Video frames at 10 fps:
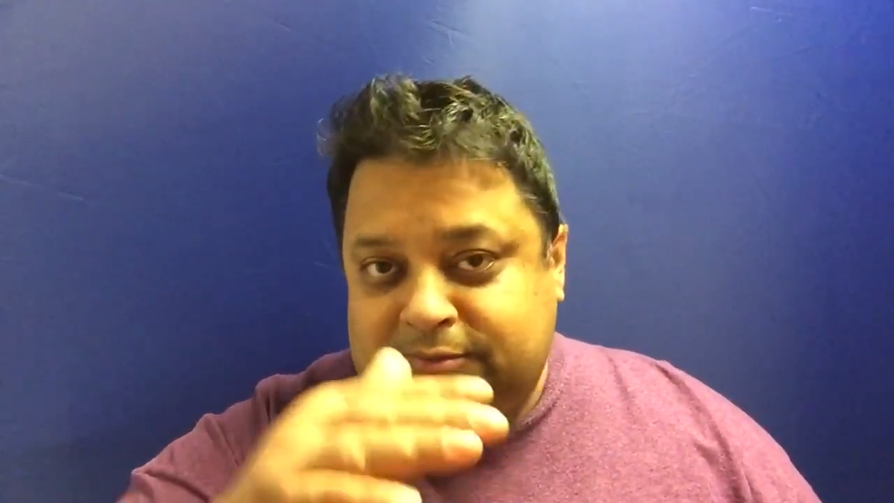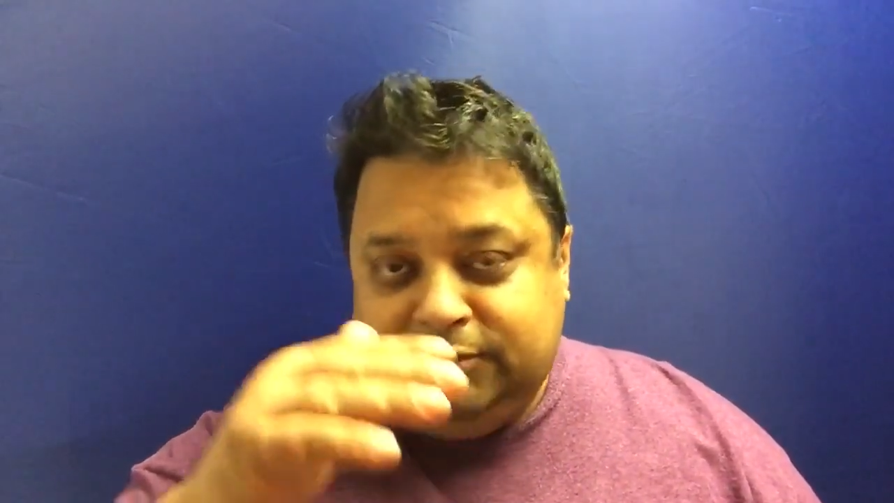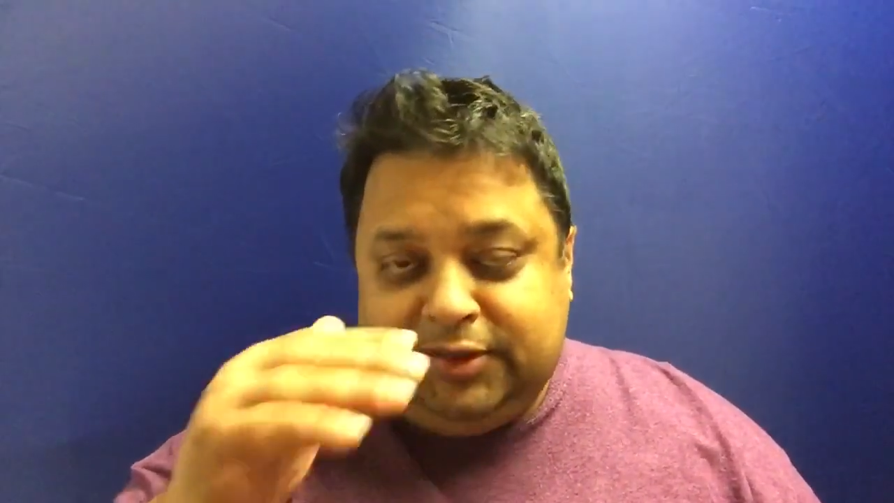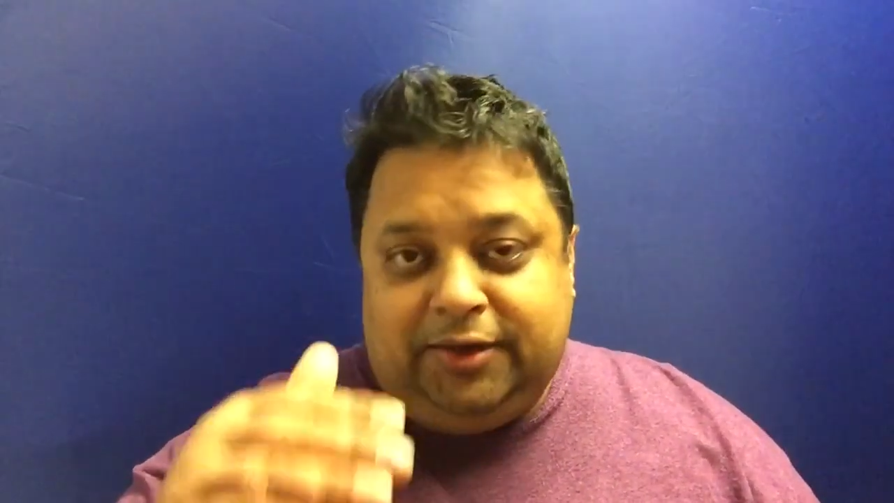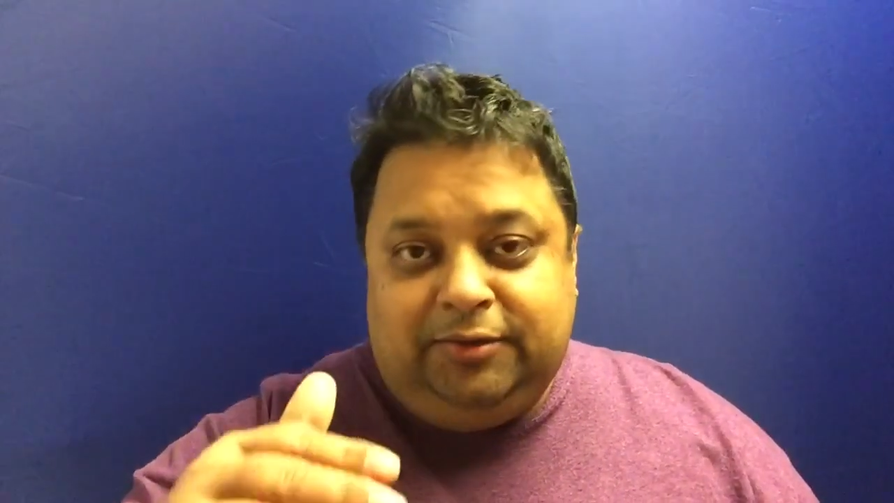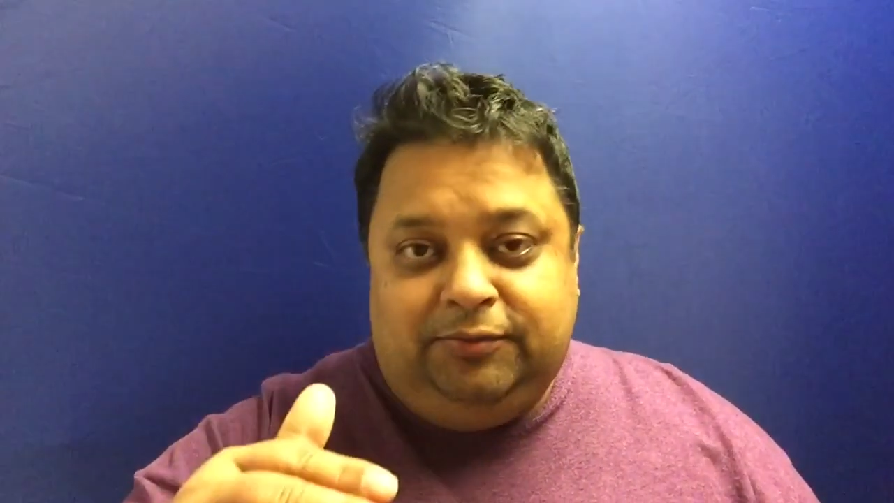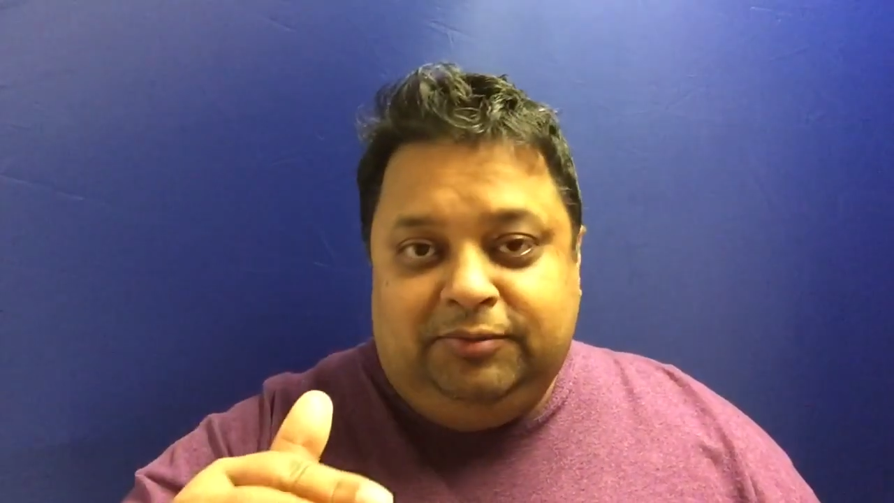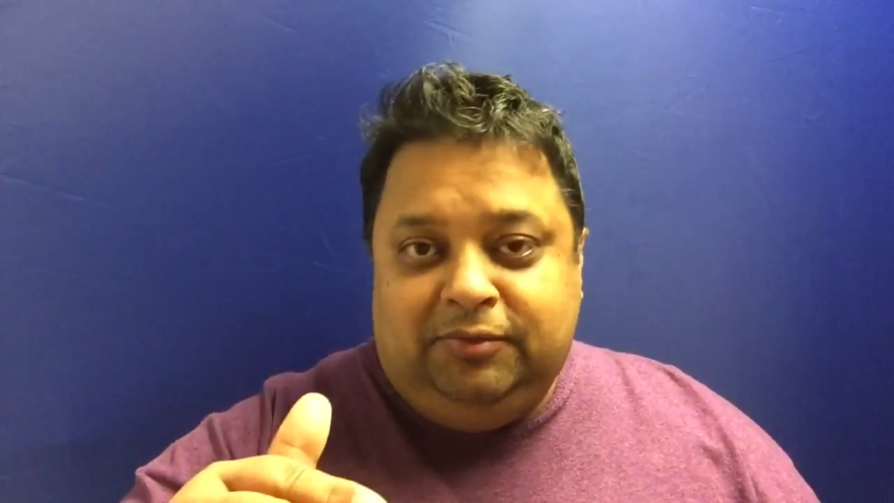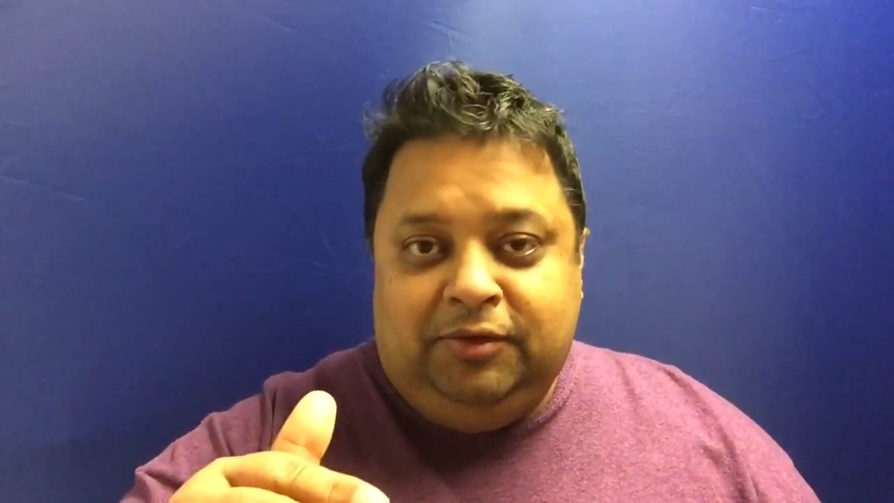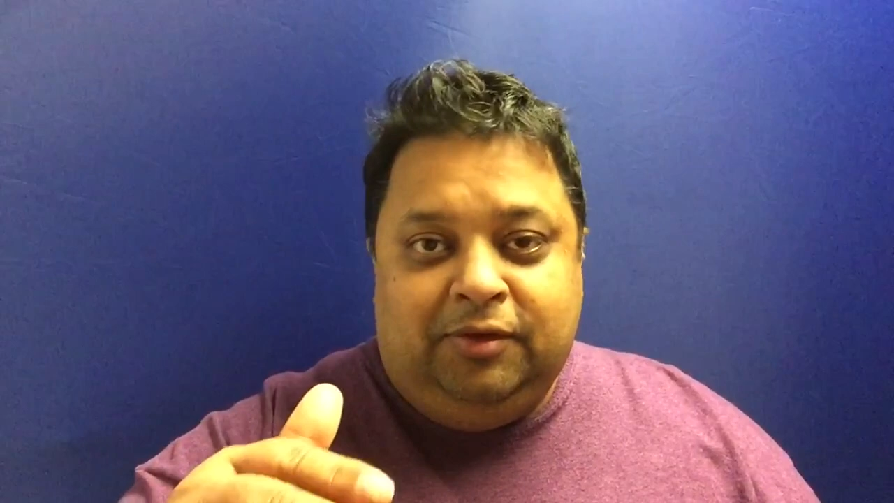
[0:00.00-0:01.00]
said it
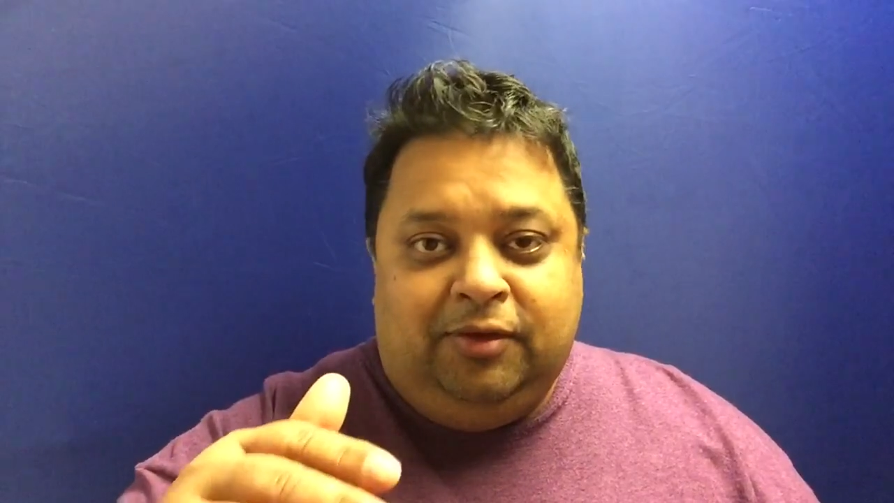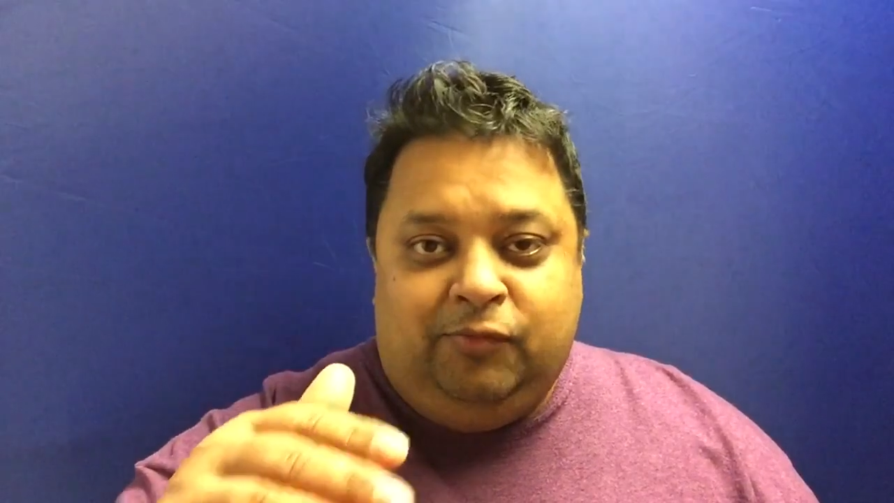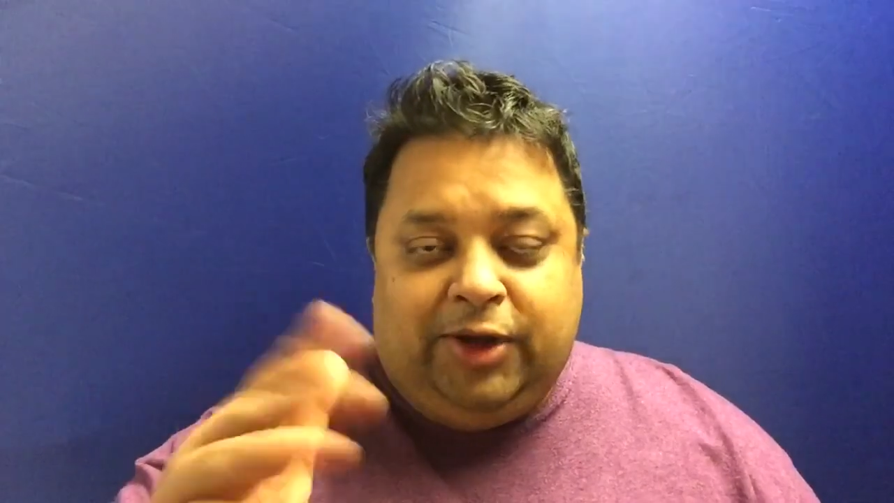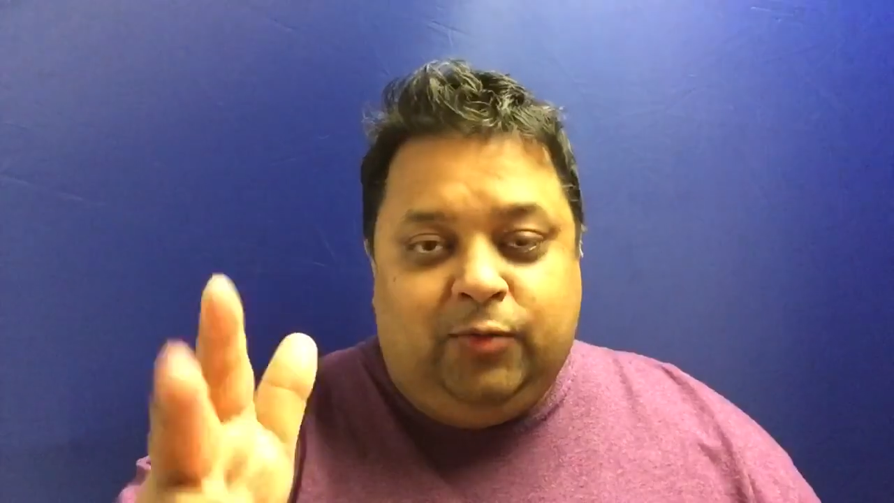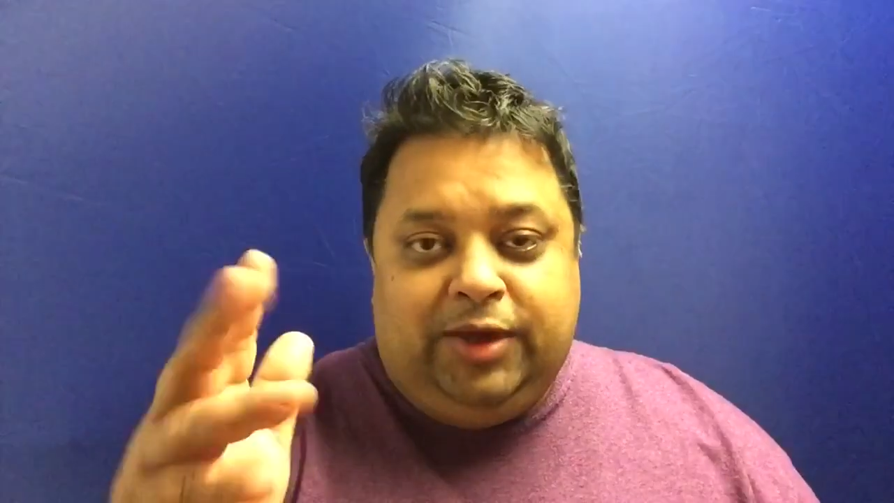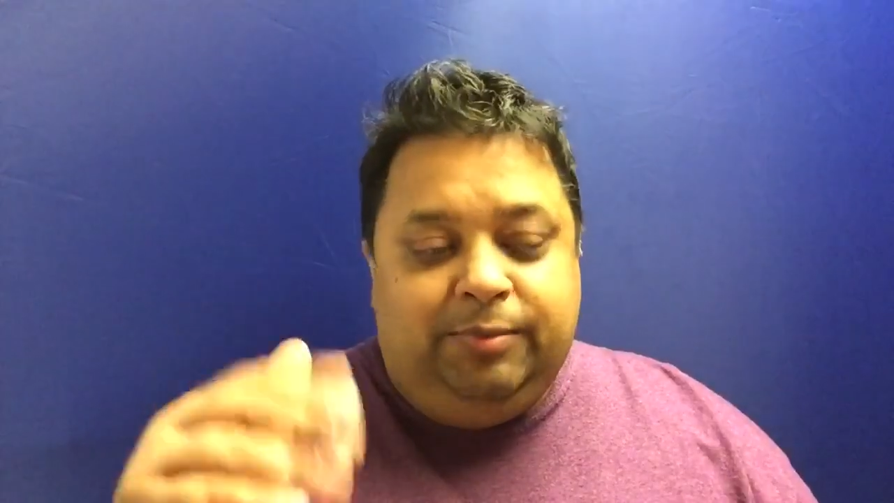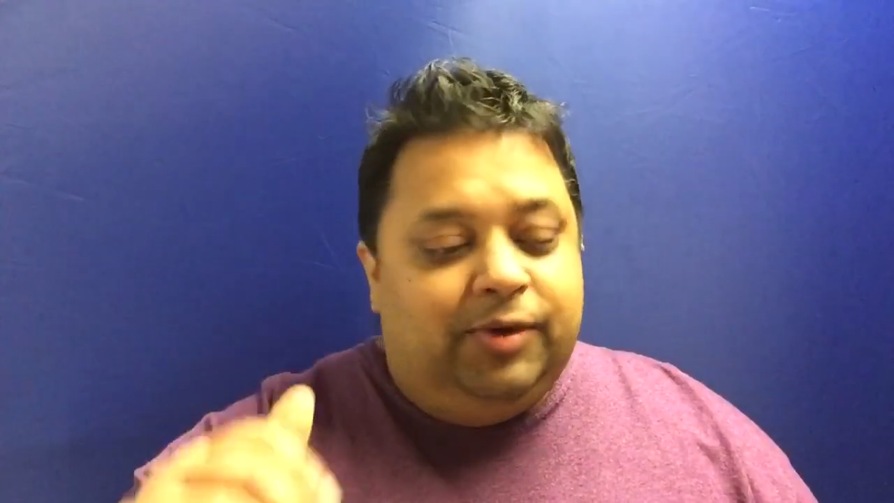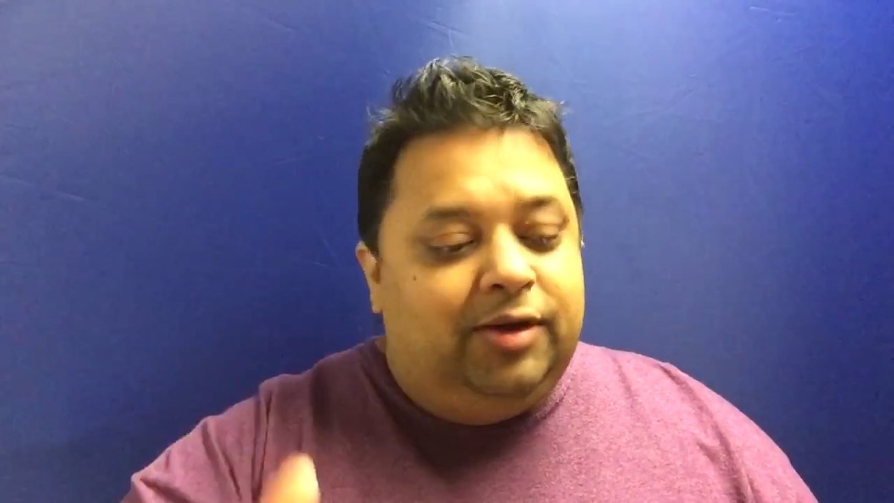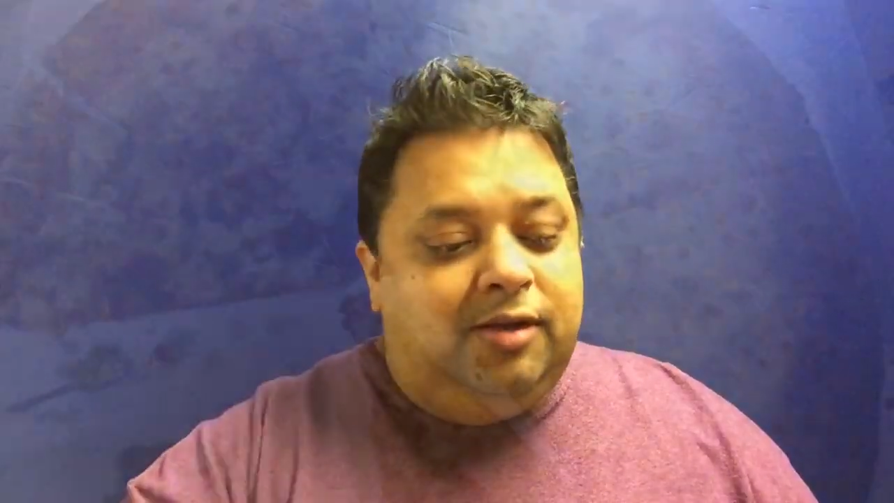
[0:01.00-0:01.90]
the right way, but